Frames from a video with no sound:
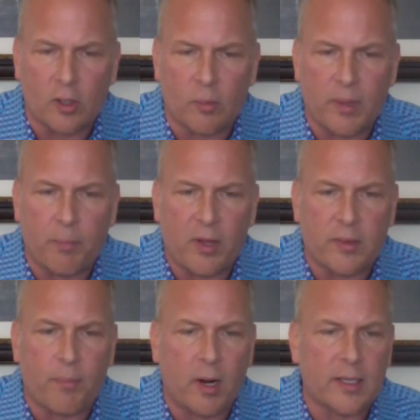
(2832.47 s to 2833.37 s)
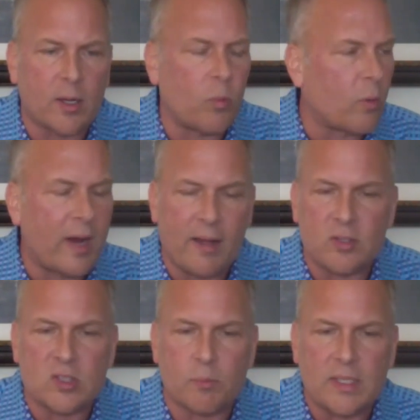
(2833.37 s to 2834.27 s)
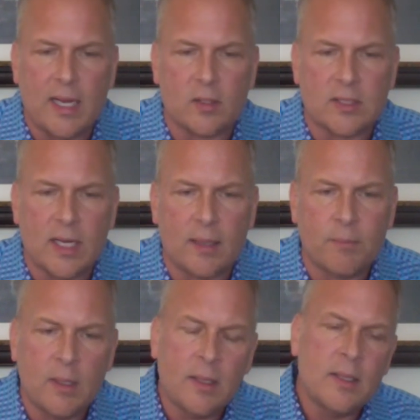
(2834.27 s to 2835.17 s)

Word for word: to learn a little bit about the market while we're having some downtime,